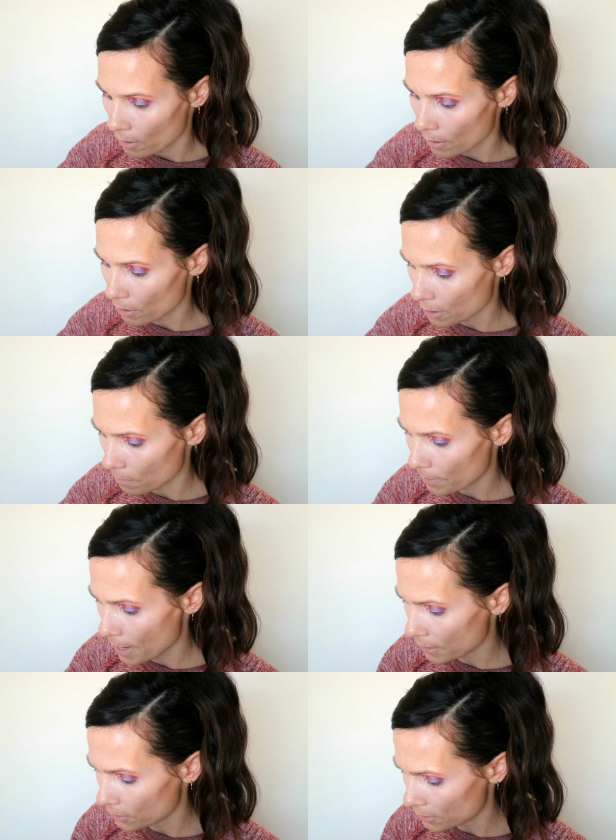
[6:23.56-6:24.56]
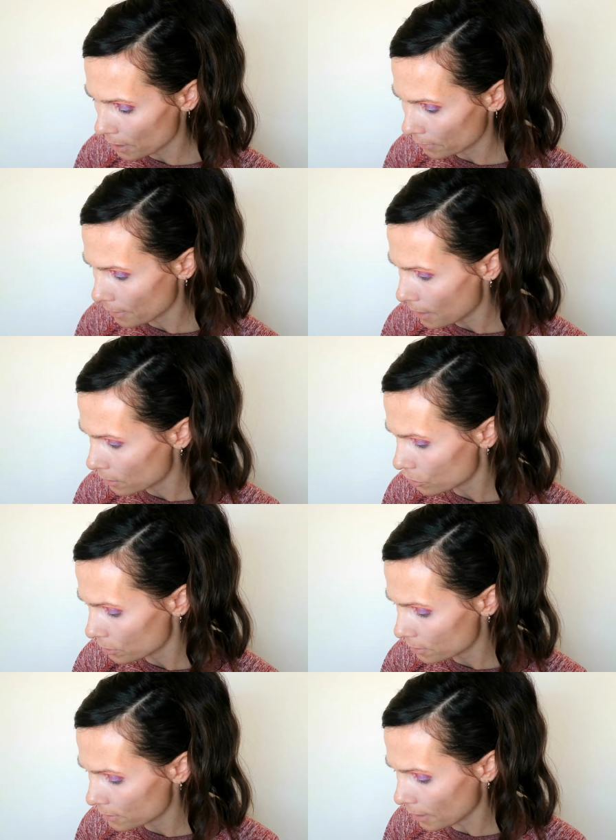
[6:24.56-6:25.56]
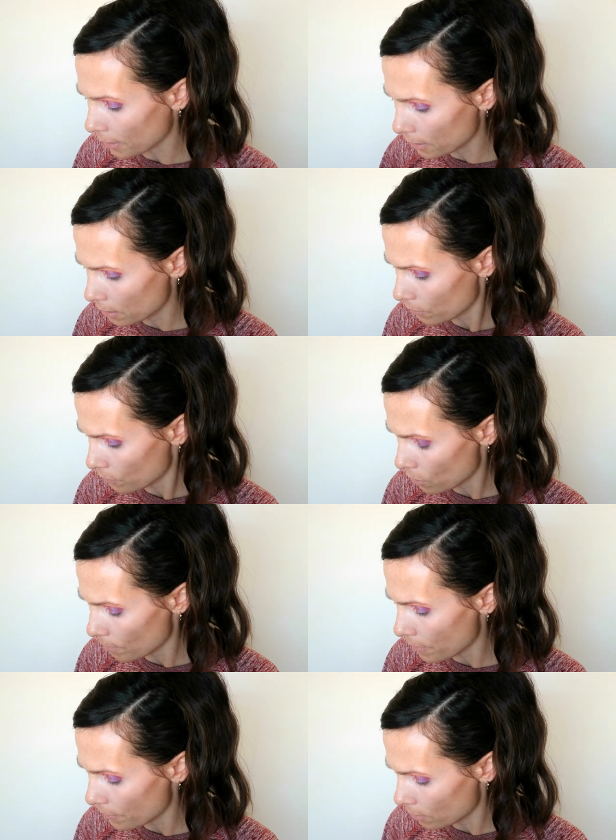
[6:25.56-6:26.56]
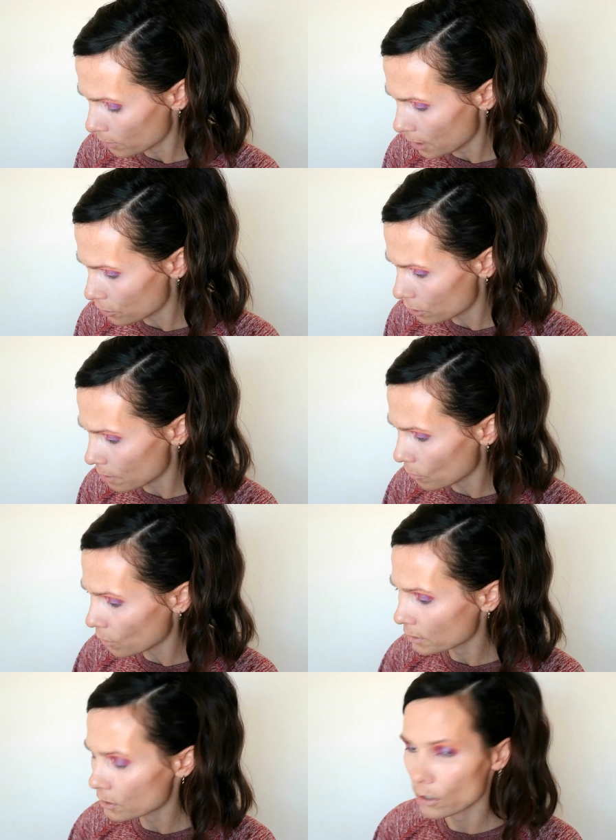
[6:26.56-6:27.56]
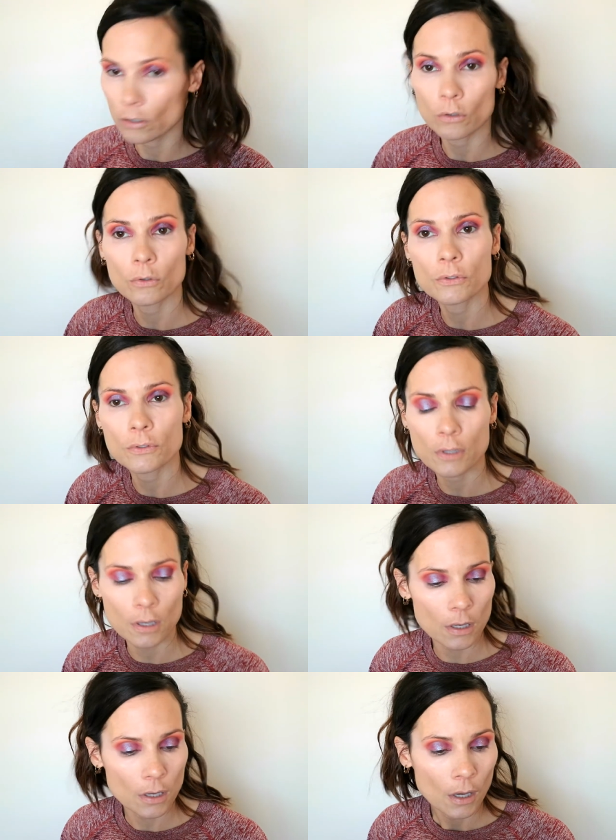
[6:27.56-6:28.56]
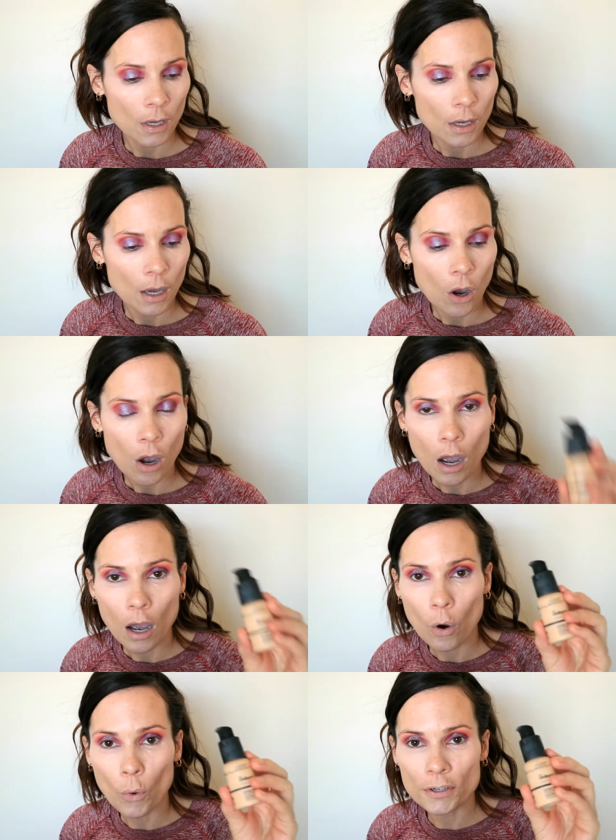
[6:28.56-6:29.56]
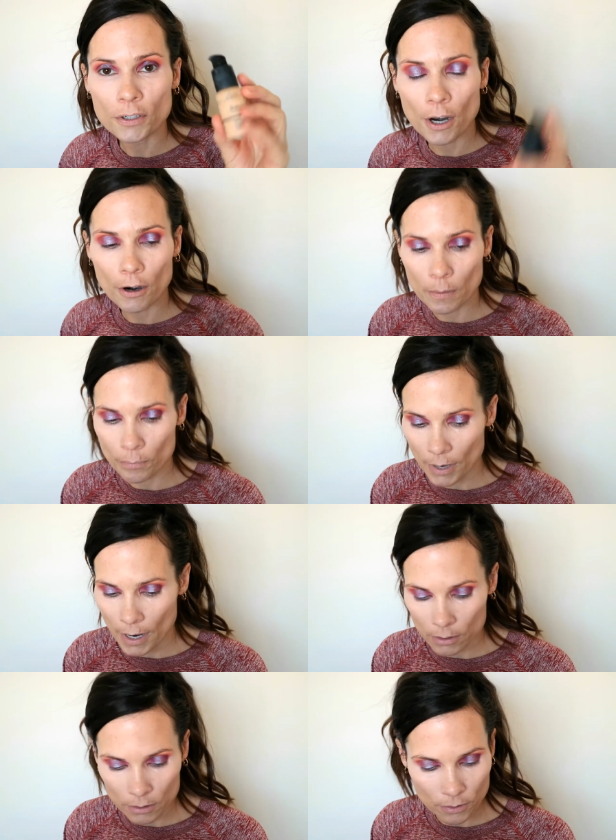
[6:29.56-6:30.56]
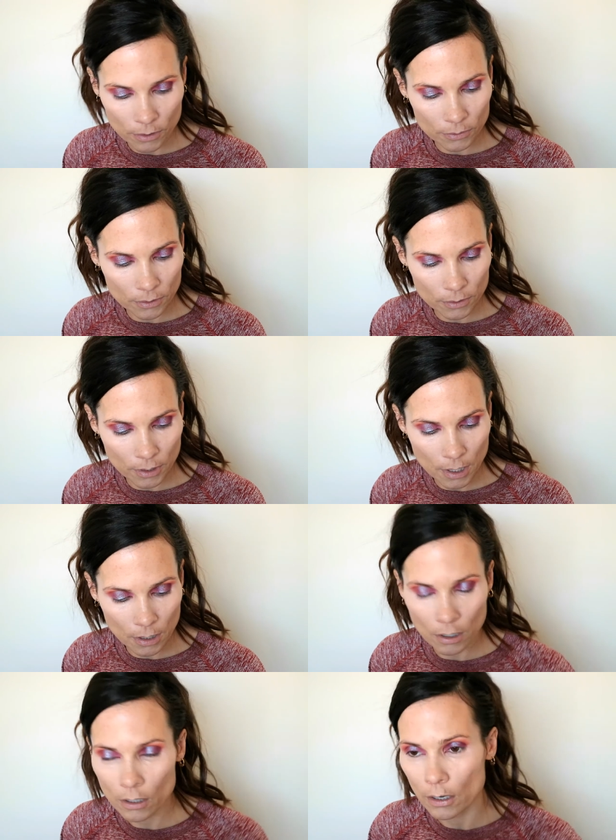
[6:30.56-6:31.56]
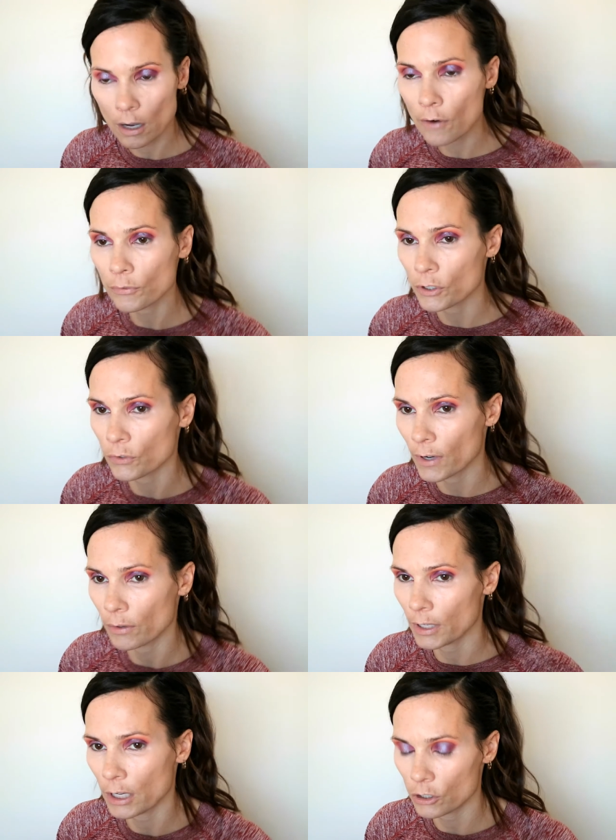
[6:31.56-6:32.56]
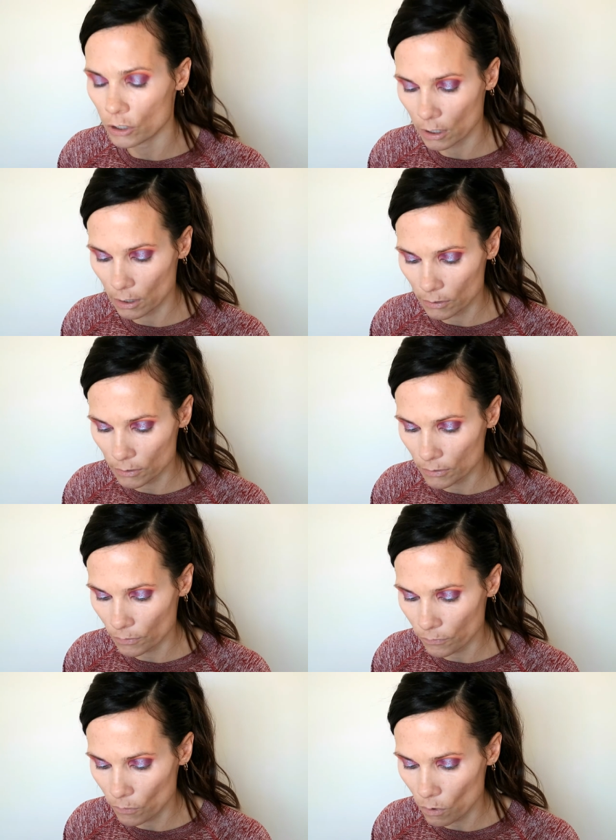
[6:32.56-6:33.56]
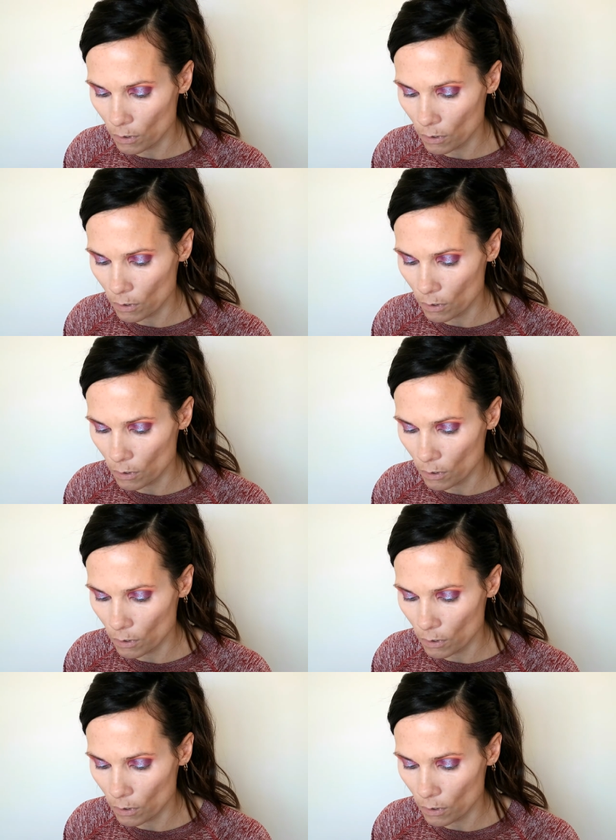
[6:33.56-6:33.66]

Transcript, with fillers: right, I'll come back and set that in just a second. For my foundation, I'm going to use the uh, Ordinary brand. This is the coverage foundation and this is a full